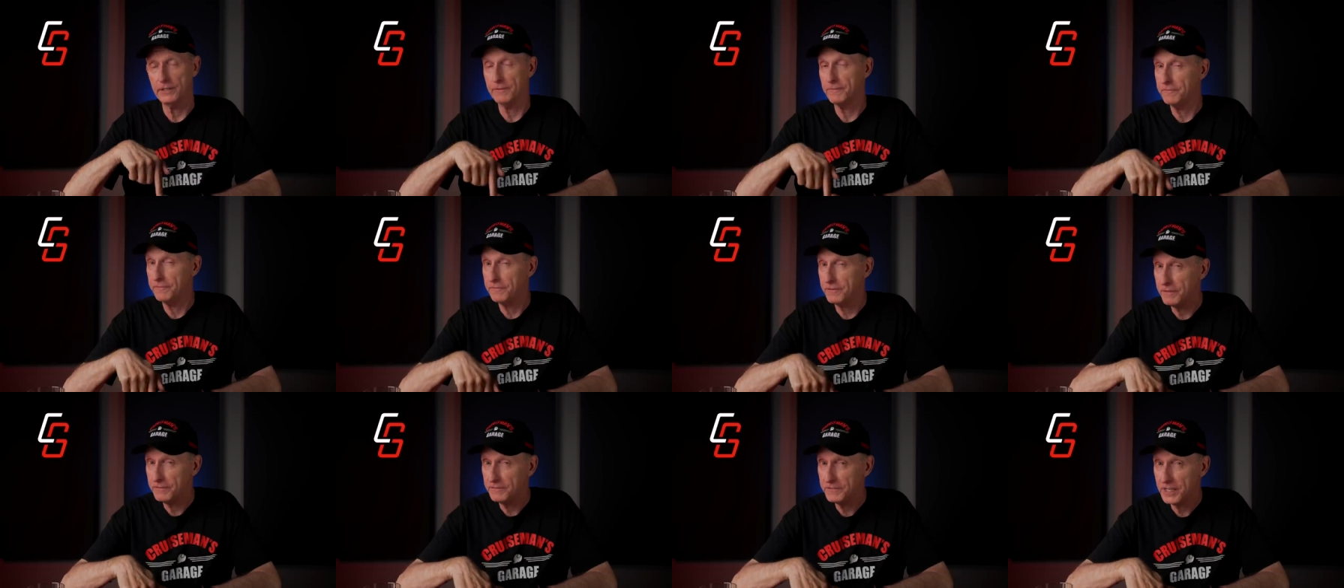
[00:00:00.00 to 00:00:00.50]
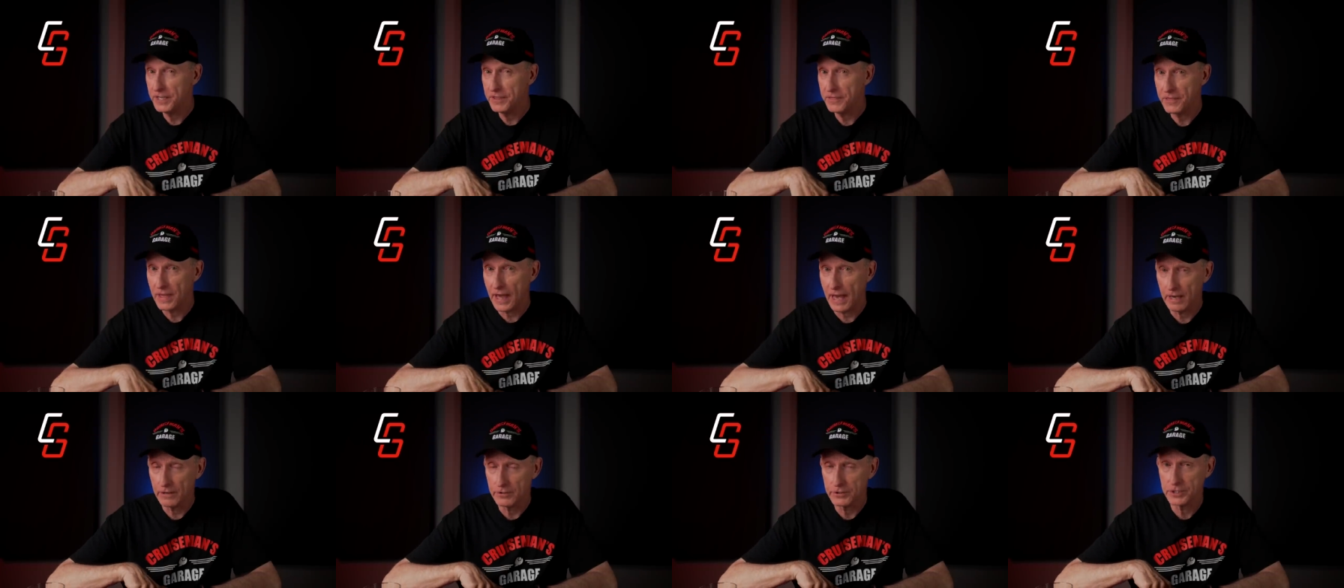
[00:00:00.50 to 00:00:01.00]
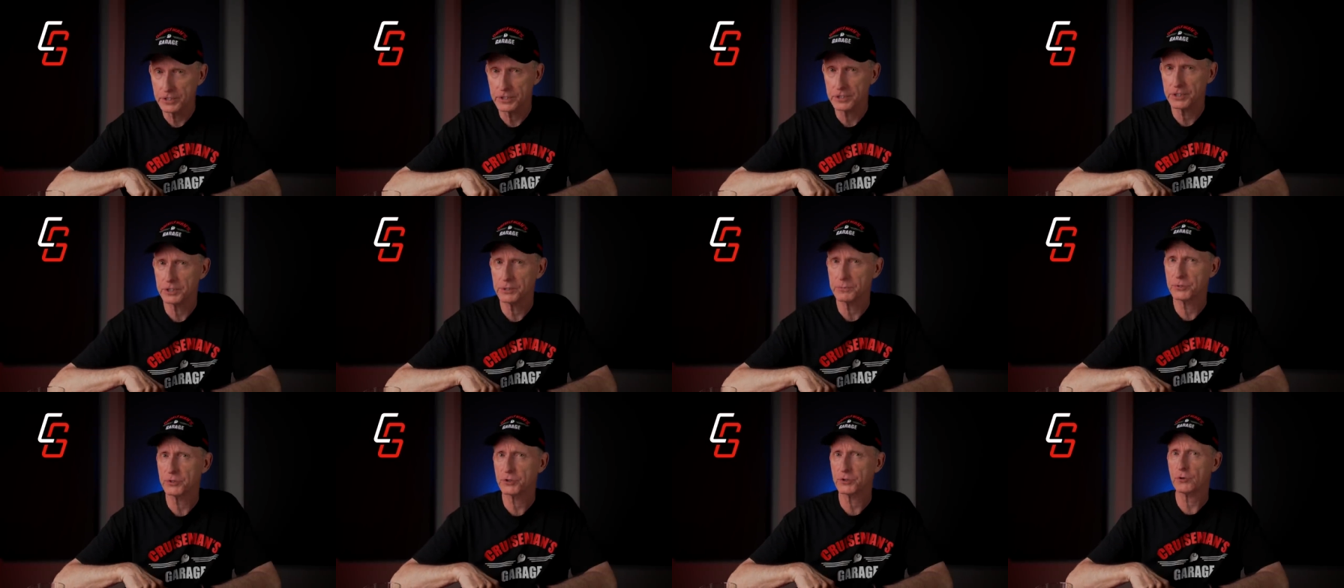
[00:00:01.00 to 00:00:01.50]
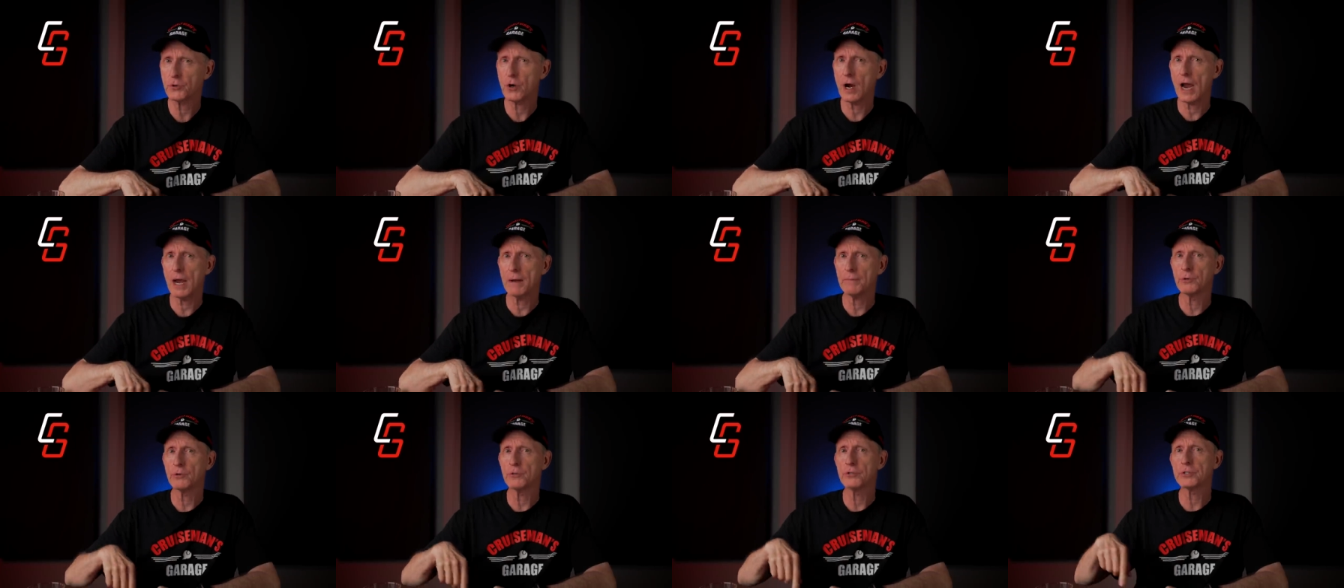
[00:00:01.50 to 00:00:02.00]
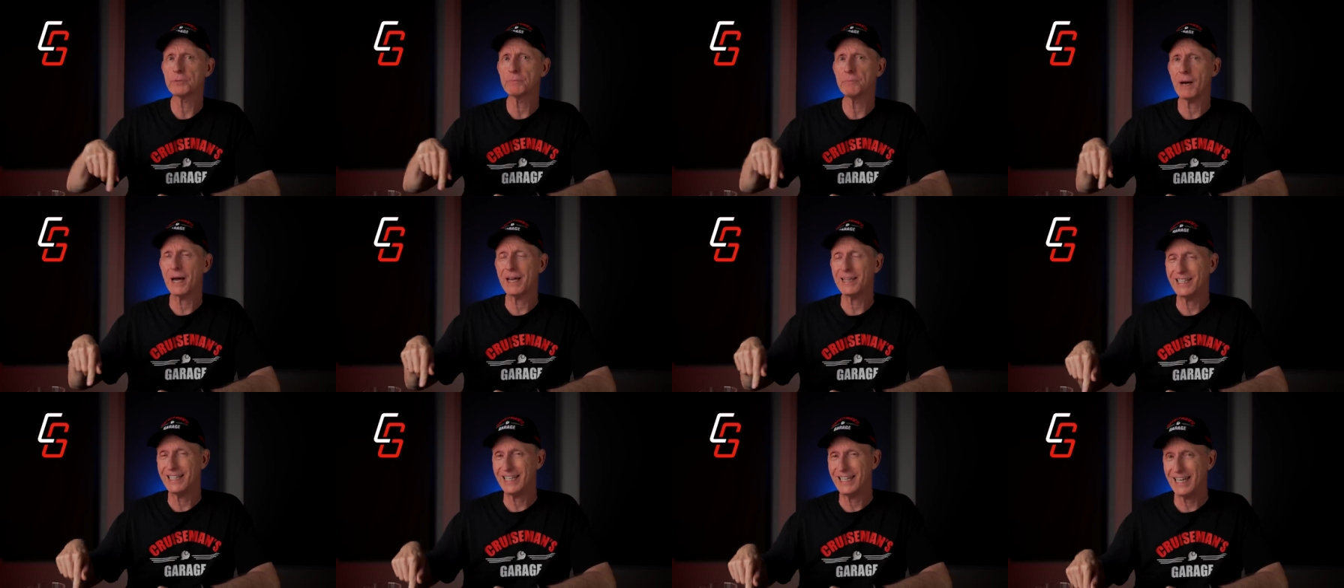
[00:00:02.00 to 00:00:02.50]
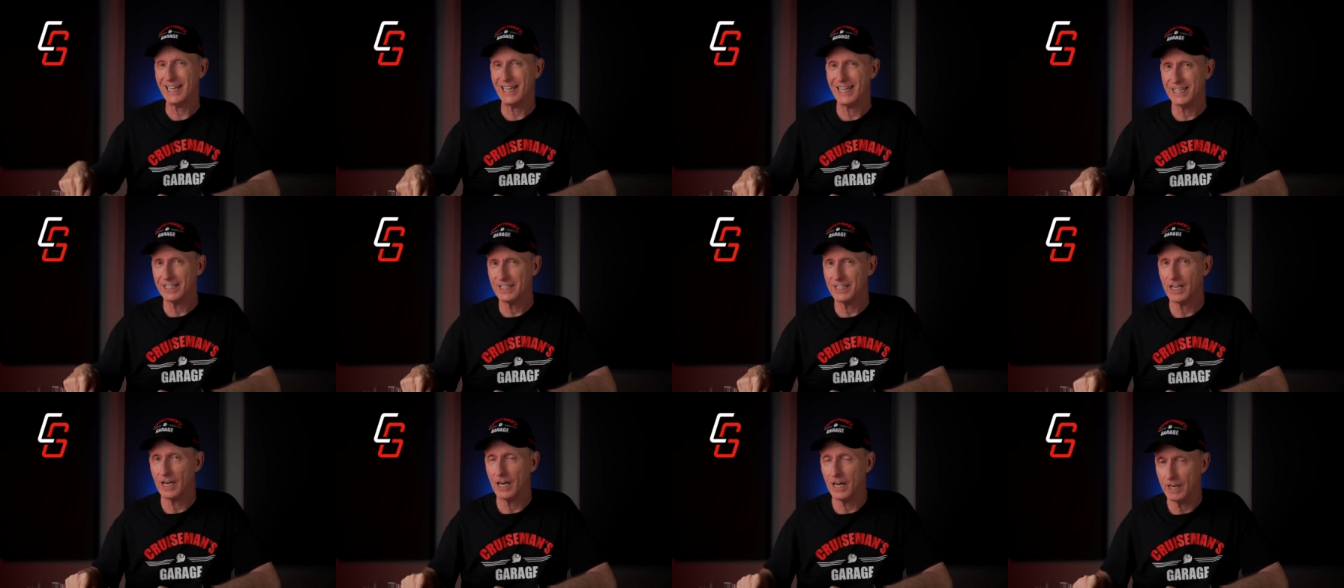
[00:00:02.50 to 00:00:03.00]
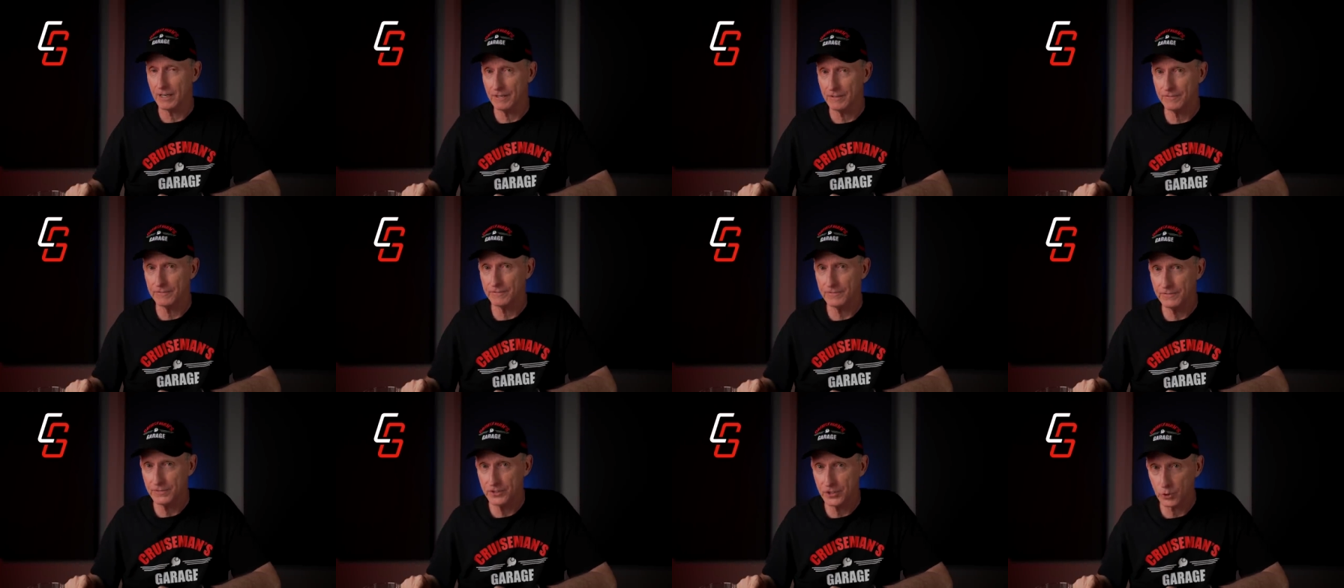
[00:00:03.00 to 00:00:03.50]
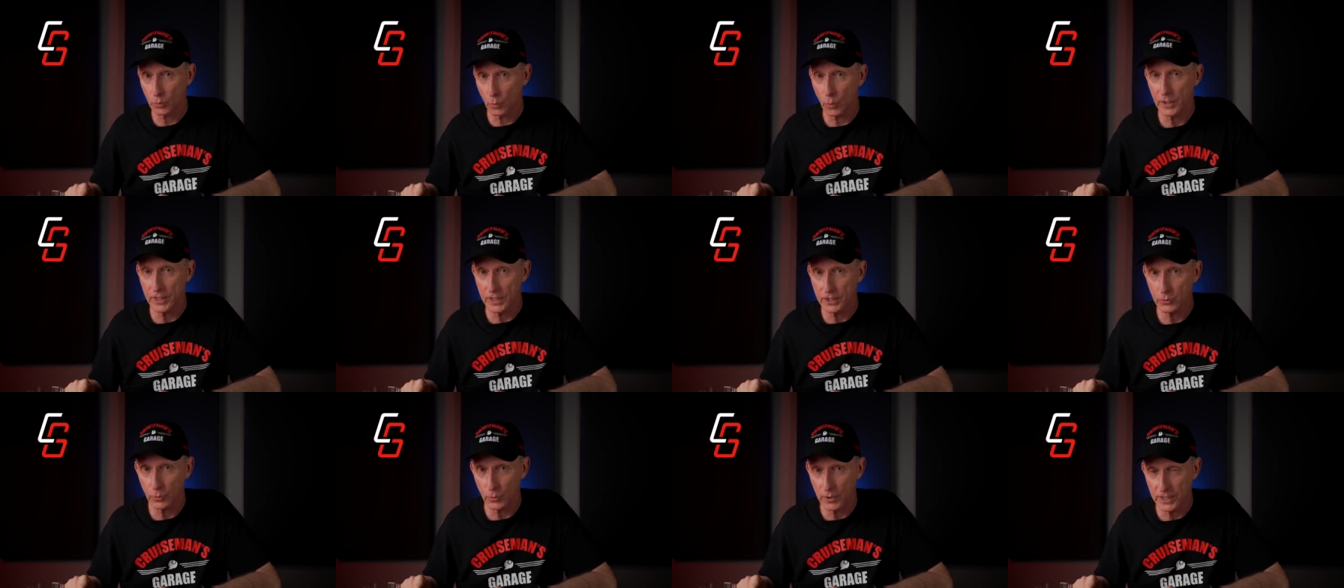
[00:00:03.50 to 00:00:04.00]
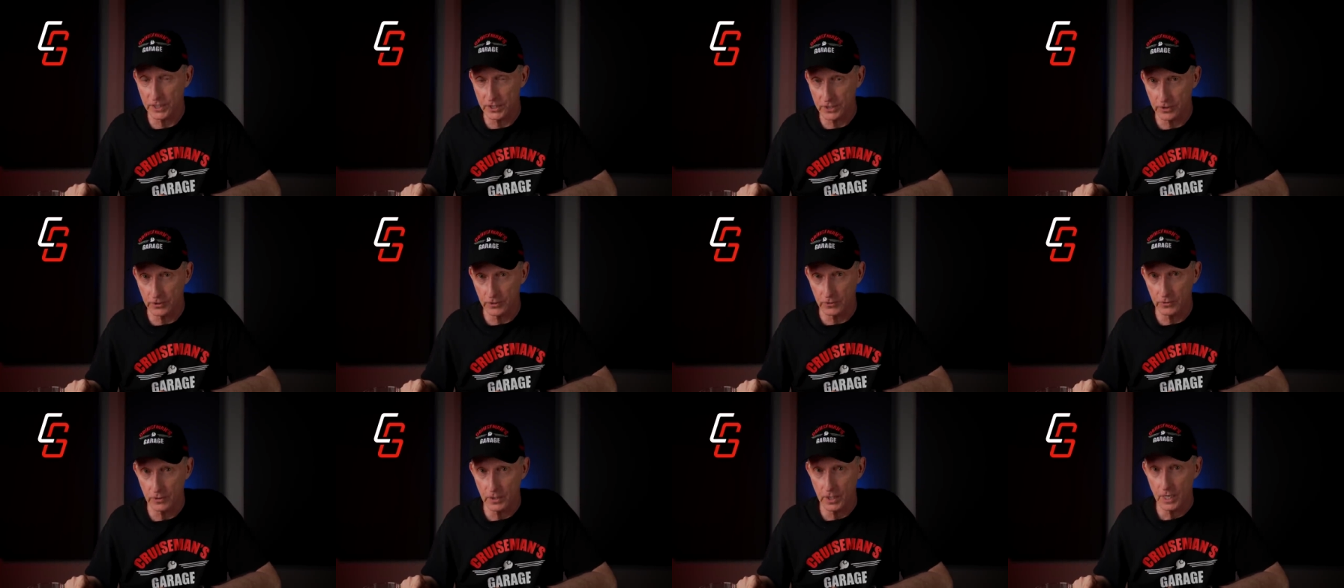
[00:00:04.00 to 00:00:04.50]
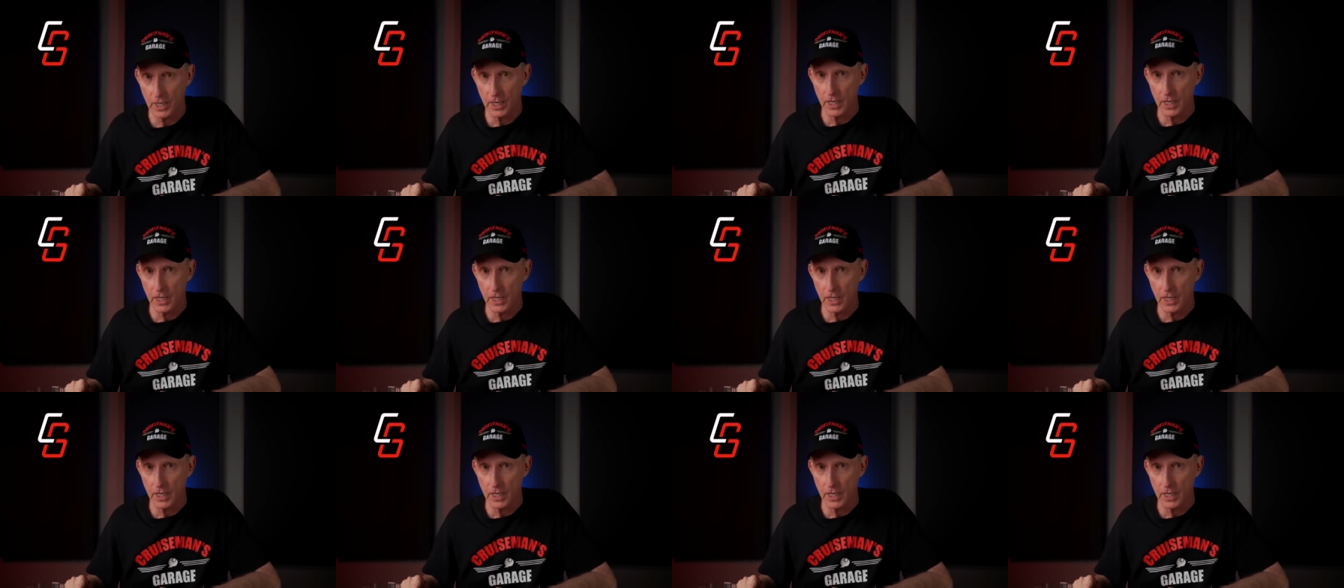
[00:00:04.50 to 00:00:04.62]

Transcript: to 50,000 subscribers by the end of 2022.